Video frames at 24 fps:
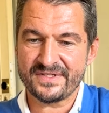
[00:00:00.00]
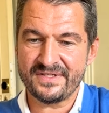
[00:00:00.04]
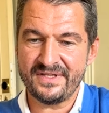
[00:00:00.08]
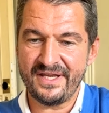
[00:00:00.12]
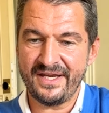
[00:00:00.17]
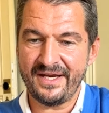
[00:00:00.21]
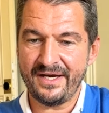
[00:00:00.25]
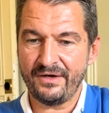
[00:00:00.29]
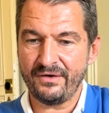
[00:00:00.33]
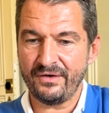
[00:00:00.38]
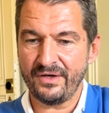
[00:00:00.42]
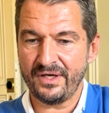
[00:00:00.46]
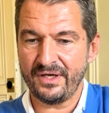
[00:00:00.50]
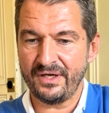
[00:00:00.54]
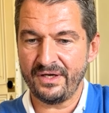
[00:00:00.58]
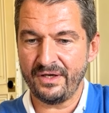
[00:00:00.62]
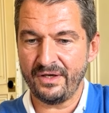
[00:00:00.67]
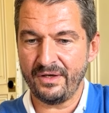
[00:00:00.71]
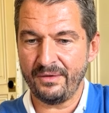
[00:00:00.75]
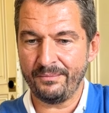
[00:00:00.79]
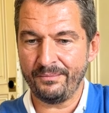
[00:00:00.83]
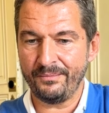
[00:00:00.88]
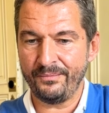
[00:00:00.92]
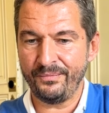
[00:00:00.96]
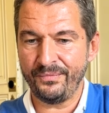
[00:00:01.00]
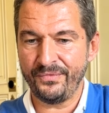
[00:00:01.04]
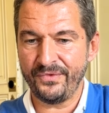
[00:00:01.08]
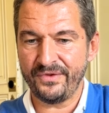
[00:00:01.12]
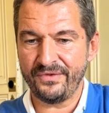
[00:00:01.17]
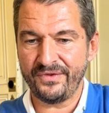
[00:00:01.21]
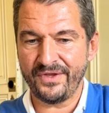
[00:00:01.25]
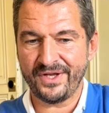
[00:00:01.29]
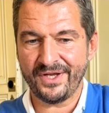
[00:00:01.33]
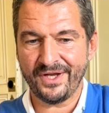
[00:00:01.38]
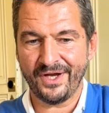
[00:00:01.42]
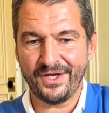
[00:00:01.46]
there
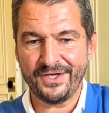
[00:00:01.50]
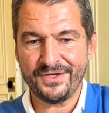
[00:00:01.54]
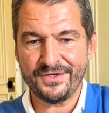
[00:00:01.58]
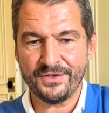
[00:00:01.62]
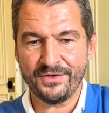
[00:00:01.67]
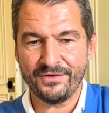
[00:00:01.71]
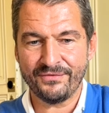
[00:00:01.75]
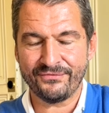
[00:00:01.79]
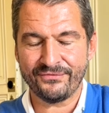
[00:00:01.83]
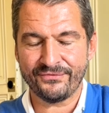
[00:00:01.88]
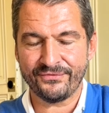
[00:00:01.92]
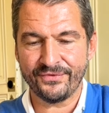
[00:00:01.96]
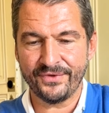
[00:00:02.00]
the kind of